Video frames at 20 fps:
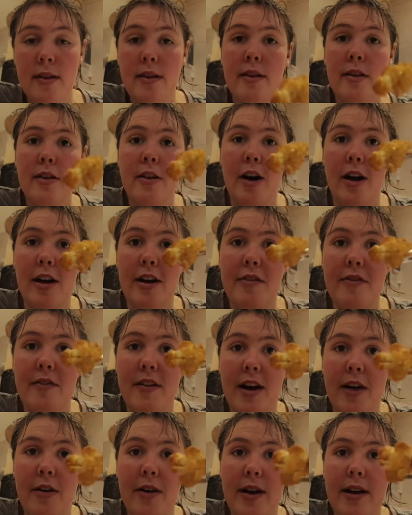
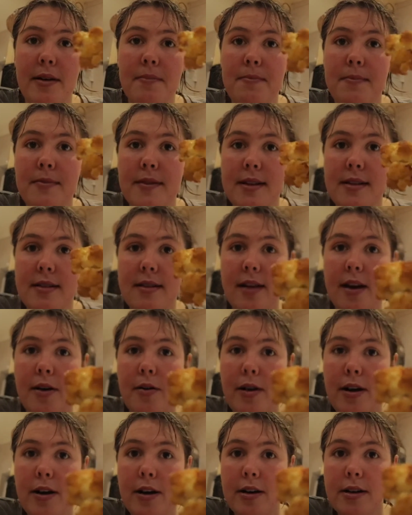cauliflower, this is how
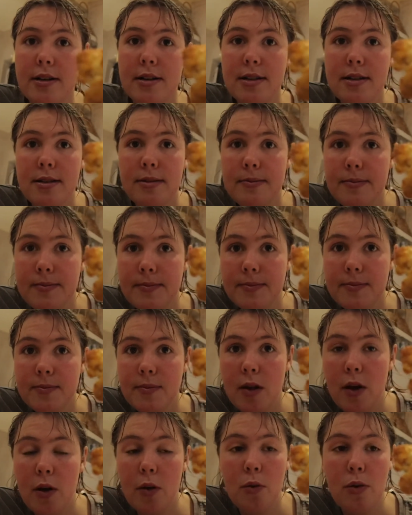it looks,
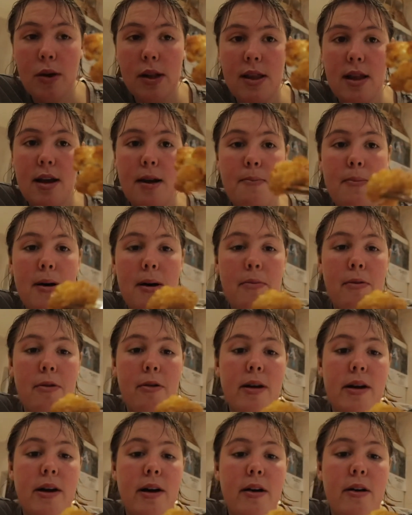with the
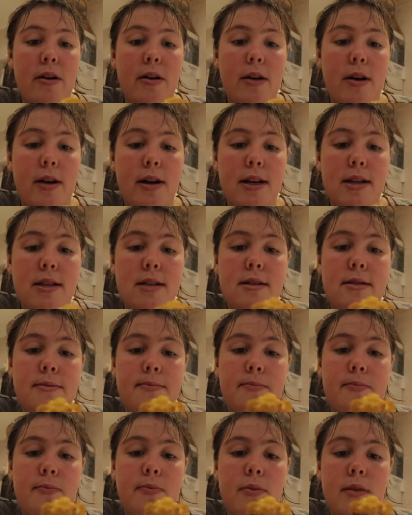paprika on it,
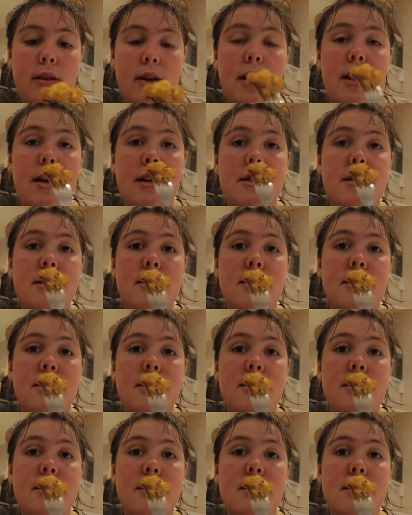and it's so